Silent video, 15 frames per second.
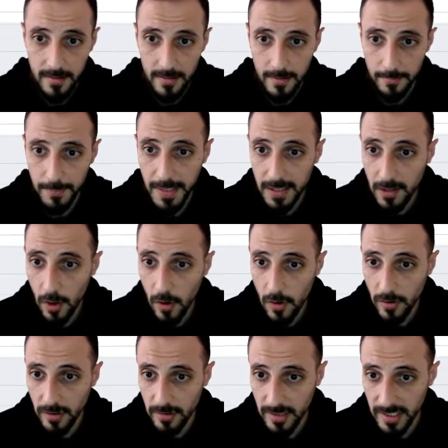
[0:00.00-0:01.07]

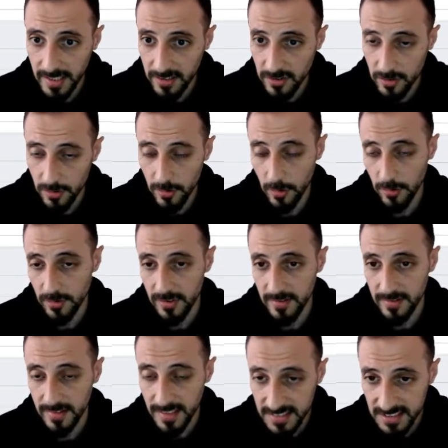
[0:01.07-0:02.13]
belonging to or
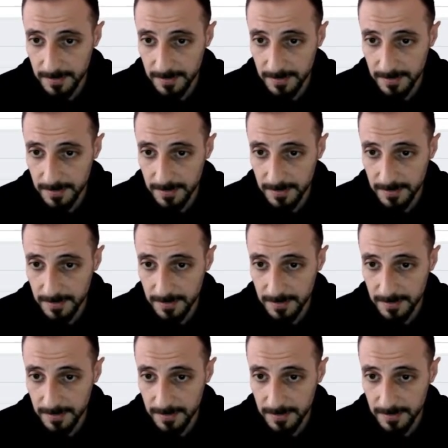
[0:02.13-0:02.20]
doesn't